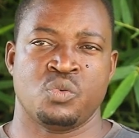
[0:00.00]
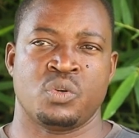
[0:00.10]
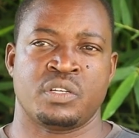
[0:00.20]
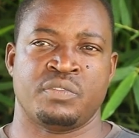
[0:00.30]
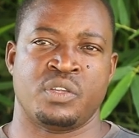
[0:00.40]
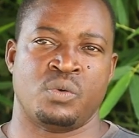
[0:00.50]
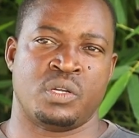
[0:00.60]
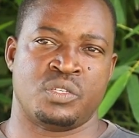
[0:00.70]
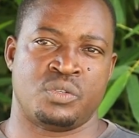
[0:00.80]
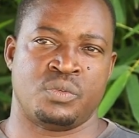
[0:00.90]
whatever you
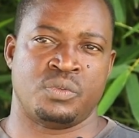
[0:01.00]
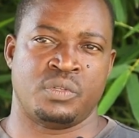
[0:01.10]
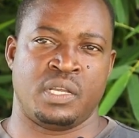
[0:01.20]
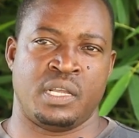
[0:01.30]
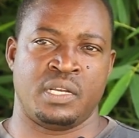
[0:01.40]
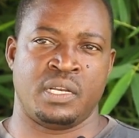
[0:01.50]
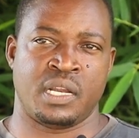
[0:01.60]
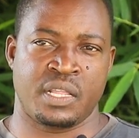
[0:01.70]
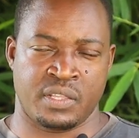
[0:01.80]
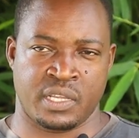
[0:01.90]
want to.
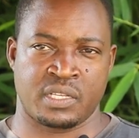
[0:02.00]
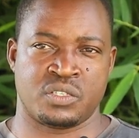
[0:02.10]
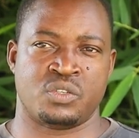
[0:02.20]
And nothing can